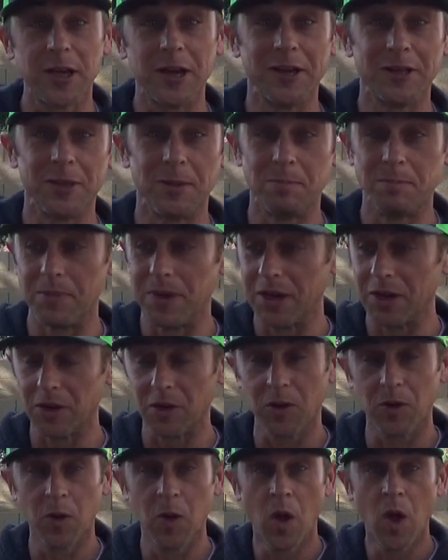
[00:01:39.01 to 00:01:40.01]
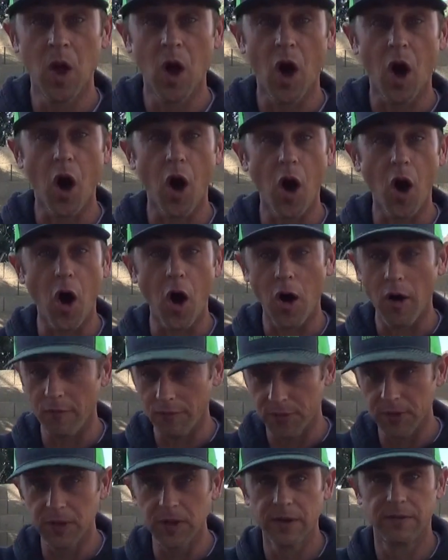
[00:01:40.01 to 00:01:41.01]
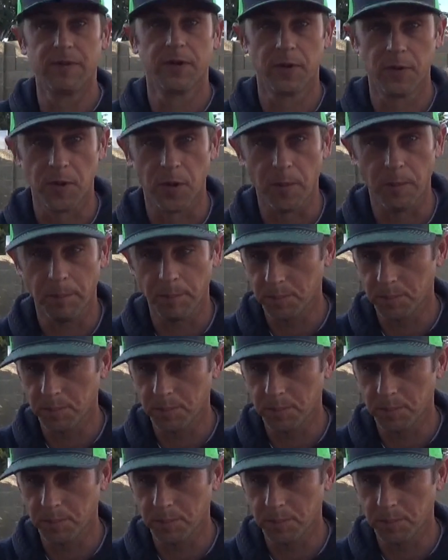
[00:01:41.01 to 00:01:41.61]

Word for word: in the middle of the living room.